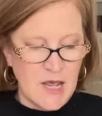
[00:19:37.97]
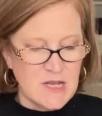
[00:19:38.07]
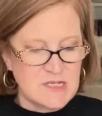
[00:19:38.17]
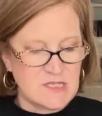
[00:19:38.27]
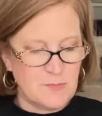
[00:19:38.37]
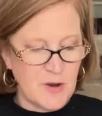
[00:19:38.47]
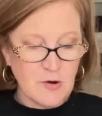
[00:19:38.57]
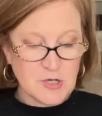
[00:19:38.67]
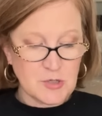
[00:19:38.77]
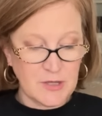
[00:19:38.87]

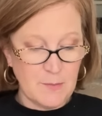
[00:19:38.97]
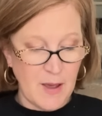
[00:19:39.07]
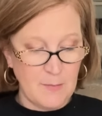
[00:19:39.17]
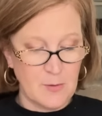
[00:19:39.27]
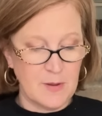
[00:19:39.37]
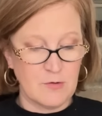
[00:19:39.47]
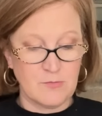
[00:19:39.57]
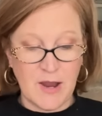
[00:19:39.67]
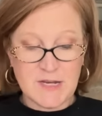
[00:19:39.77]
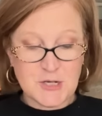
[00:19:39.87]
spiritually peppermint
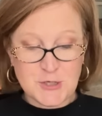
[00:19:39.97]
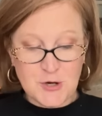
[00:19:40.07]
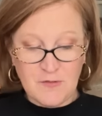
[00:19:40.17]
raises your